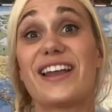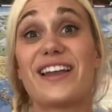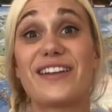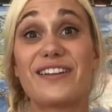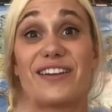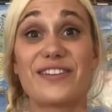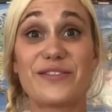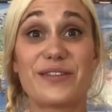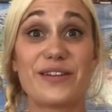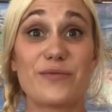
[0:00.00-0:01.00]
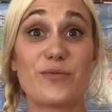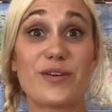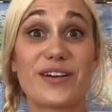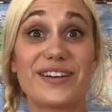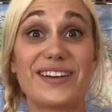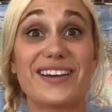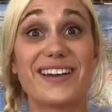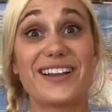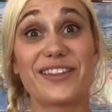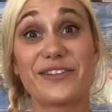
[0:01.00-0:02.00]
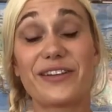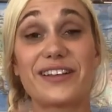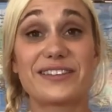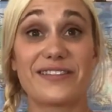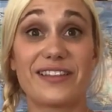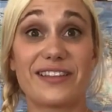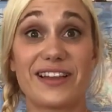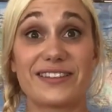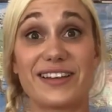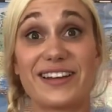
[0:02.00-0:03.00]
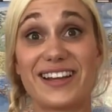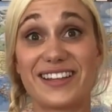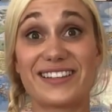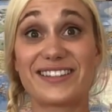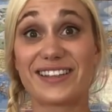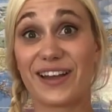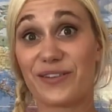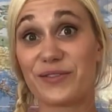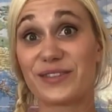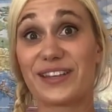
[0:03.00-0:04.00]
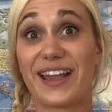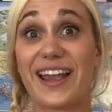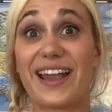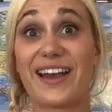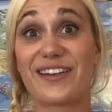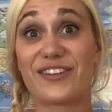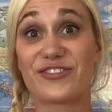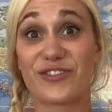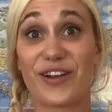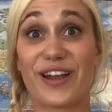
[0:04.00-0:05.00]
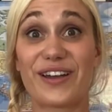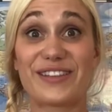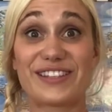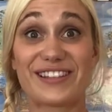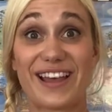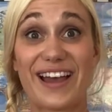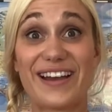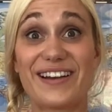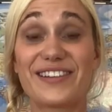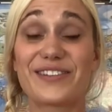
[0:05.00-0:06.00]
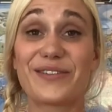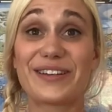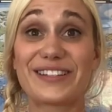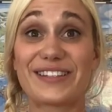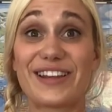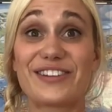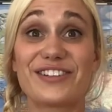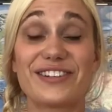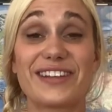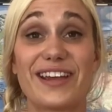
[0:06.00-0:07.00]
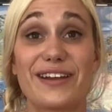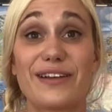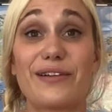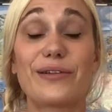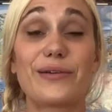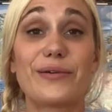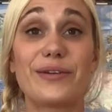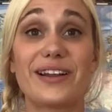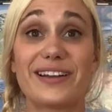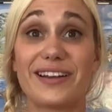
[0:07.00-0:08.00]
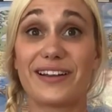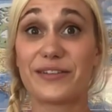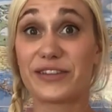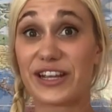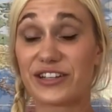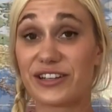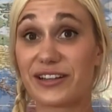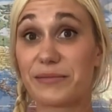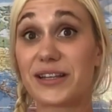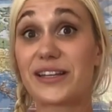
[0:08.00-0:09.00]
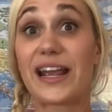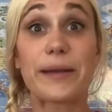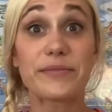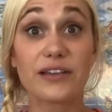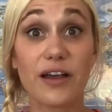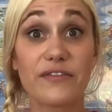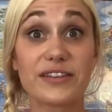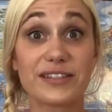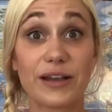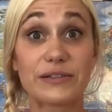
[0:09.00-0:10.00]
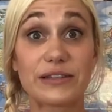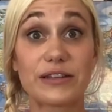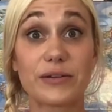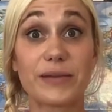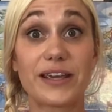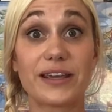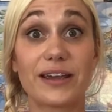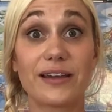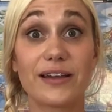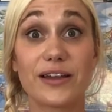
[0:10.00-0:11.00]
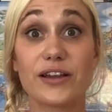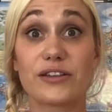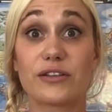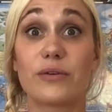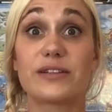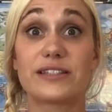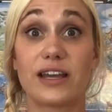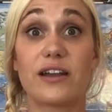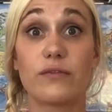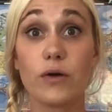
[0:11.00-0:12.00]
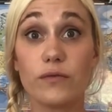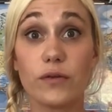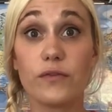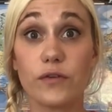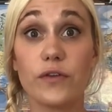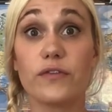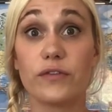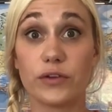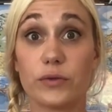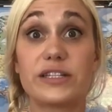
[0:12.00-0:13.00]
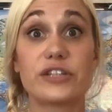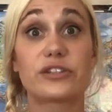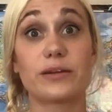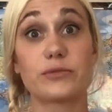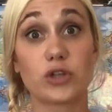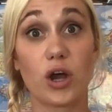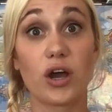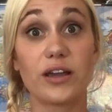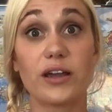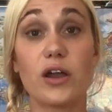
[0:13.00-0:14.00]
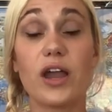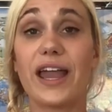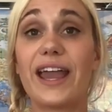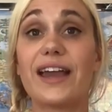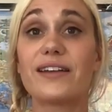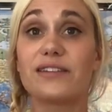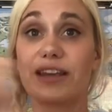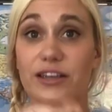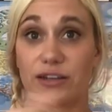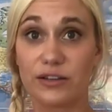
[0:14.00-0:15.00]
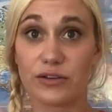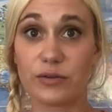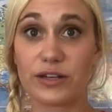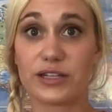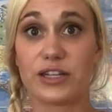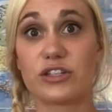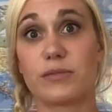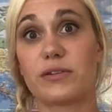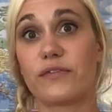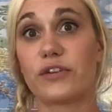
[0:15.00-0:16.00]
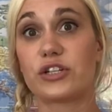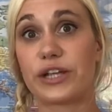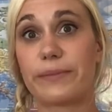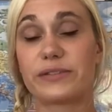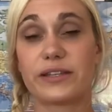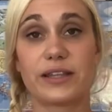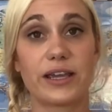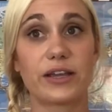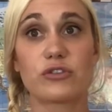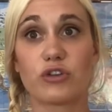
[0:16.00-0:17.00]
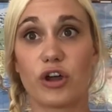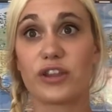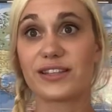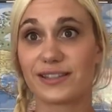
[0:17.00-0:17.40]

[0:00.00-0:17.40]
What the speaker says: In Unit 1, the rest of the lesson is sounds and drawing on the slide. So extension can include teaching them the names of the sounds that they're making. So instead of woof, woof, woof, you teach them dog, and you can teach them different shapes that they can draw on the